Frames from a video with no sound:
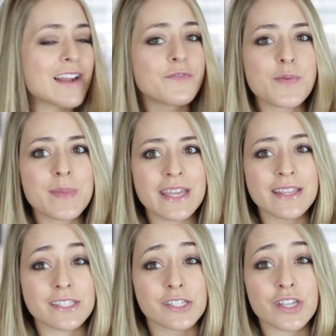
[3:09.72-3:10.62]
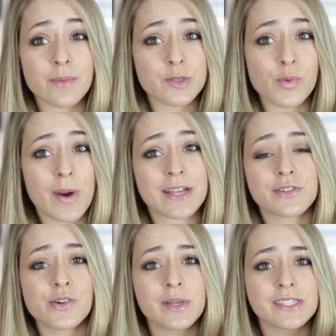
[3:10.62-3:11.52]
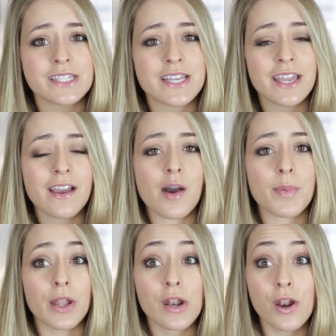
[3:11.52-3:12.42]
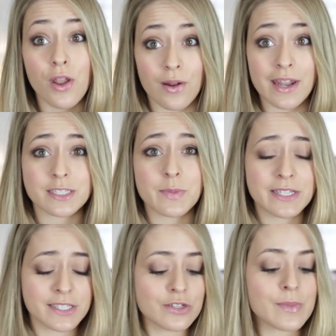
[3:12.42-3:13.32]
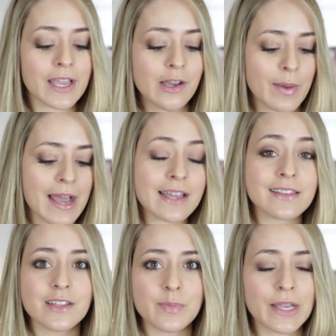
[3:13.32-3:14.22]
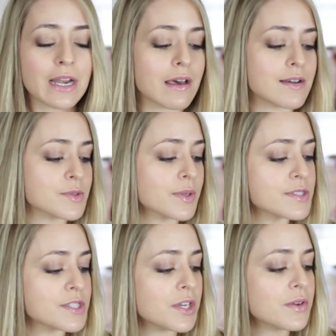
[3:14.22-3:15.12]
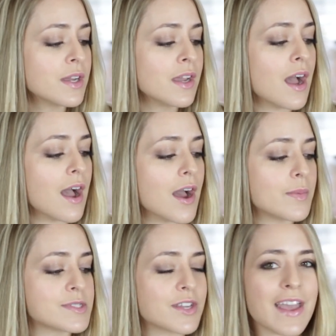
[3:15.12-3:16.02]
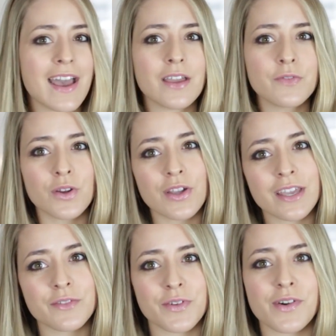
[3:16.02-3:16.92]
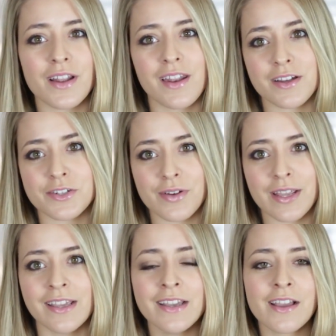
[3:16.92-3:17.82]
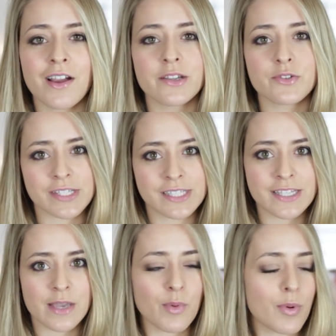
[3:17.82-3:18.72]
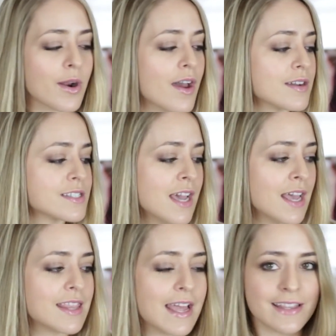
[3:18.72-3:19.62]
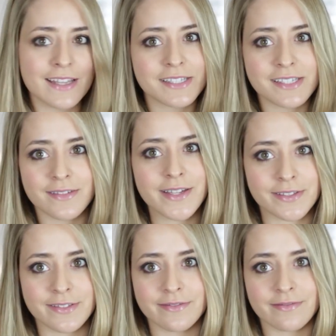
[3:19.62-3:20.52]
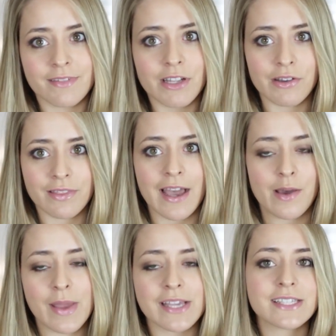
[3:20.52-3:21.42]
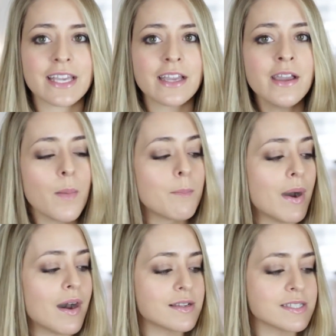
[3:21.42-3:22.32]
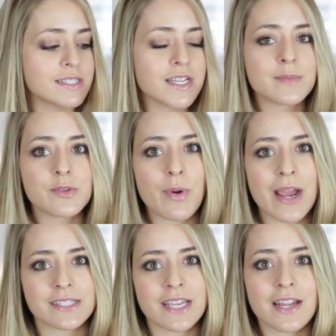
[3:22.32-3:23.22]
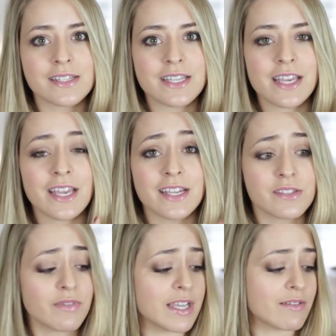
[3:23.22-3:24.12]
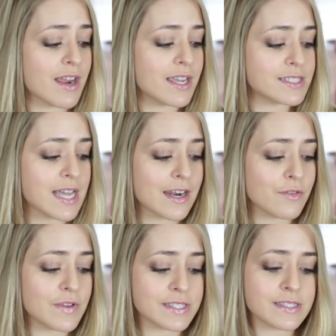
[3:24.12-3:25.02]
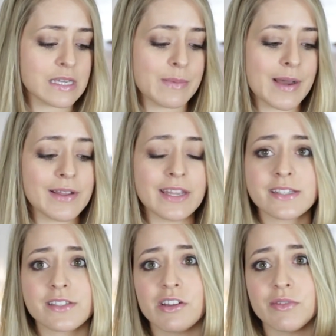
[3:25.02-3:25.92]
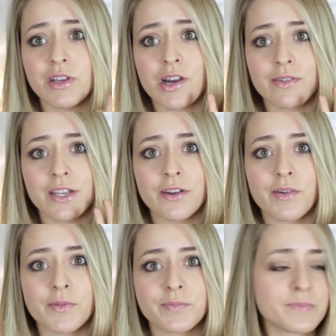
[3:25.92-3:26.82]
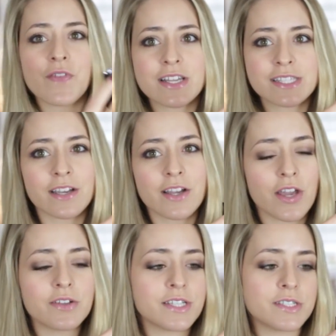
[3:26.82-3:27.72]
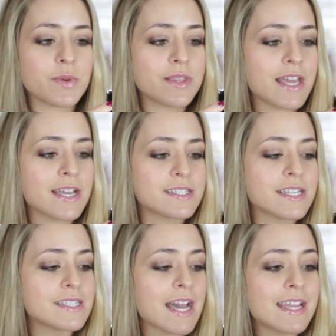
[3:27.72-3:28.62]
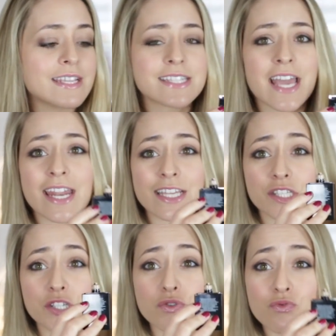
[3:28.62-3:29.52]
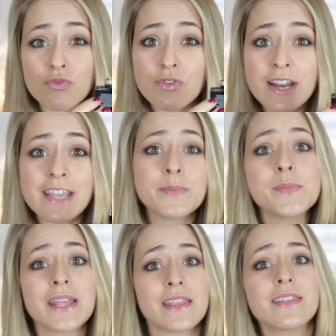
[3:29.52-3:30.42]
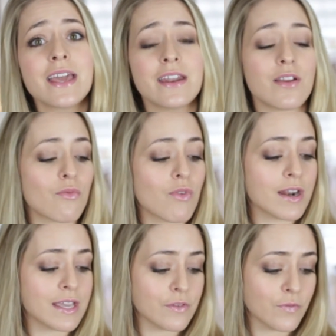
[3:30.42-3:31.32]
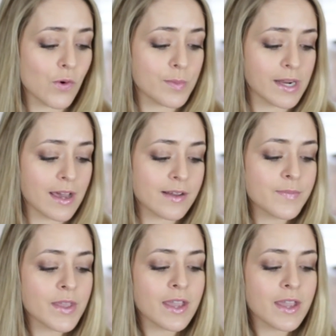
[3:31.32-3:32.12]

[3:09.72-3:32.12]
and for me these are so much more practical because they take up a lot less space in your makeup bag than the big glass ones do. So yeah, if you're looking for a luxury kind of dressing table product, then this doesn't look that amazing, but in terms of practicality it is really great and it fits the same amount in it, so you can't really go wrong. The first thing I noticed with this is that it is an extremely thin, runny formula,